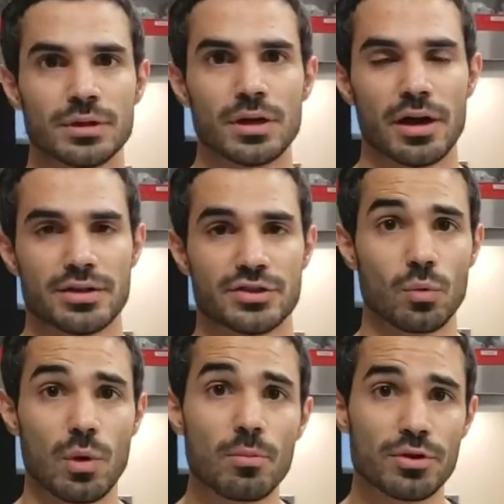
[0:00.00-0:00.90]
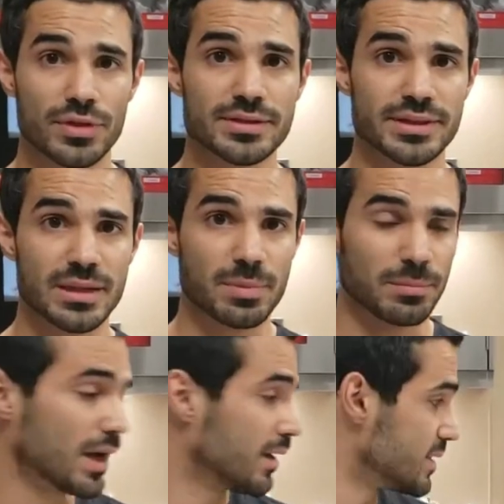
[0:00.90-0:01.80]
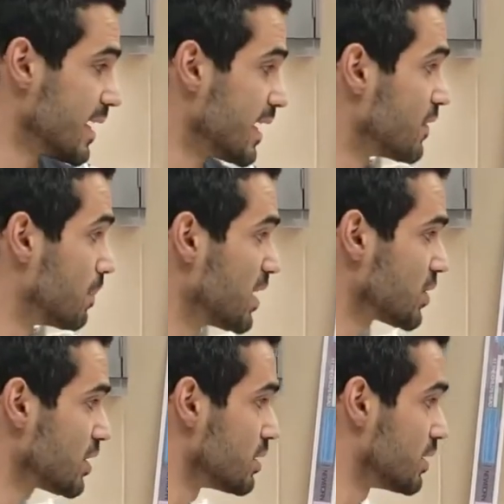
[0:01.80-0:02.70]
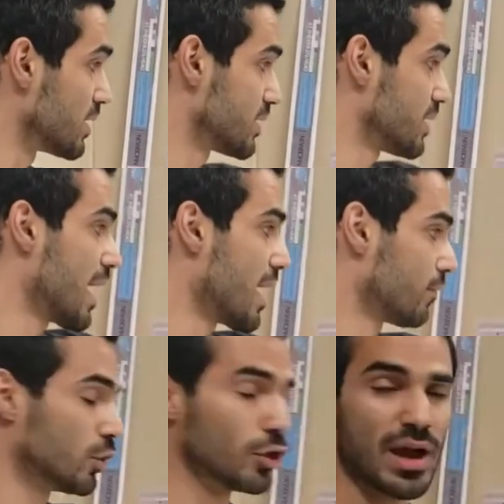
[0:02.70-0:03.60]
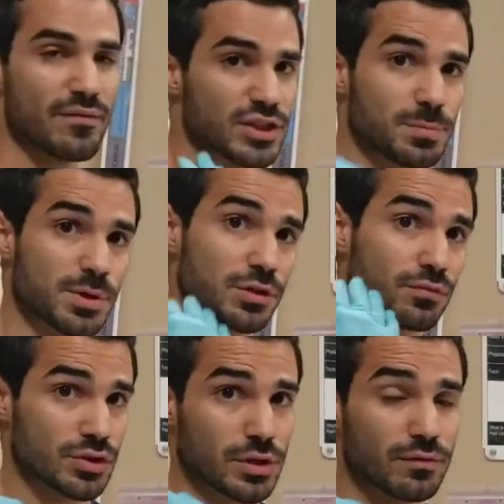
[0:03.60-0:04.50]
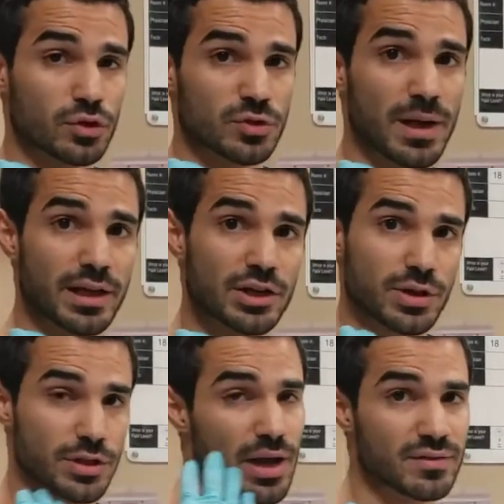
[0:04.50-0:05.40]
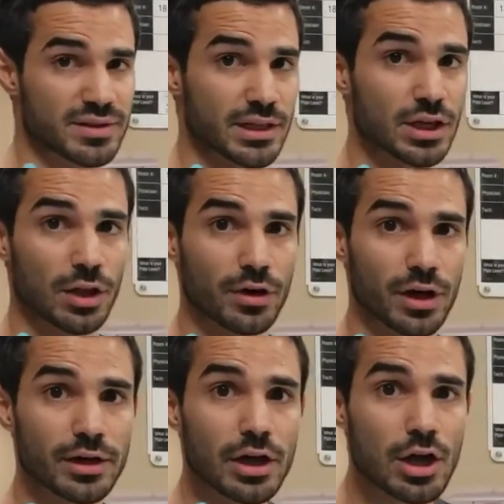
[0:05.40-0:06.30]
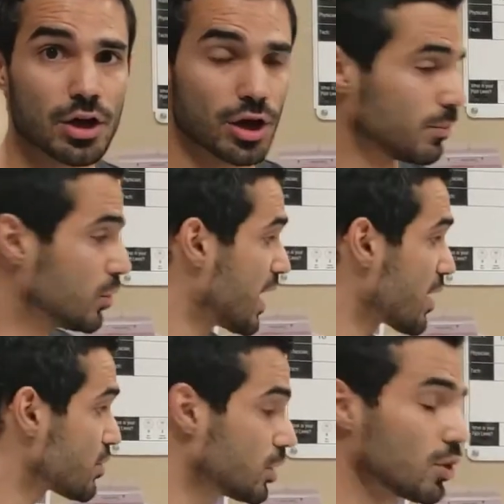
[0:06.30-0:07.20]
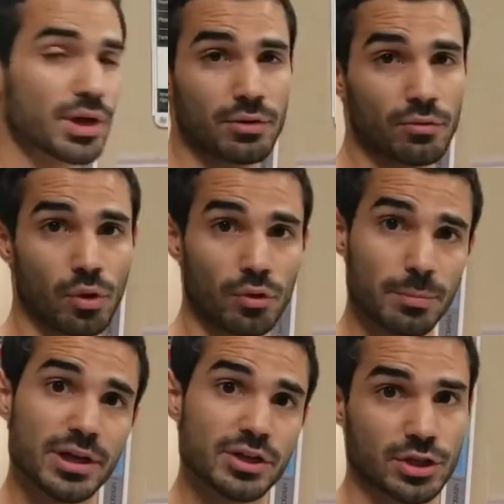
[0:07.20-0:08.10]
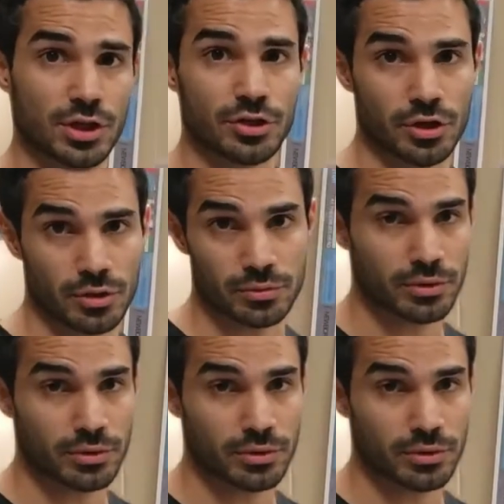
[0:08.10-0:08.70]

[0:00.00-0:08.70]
All right, so one more thing to keep in mind is that if the patient you don't have a suspicion for a cervical spine injury, they don't have a C-collar on, you can actually go ahead and roll the patient on your own.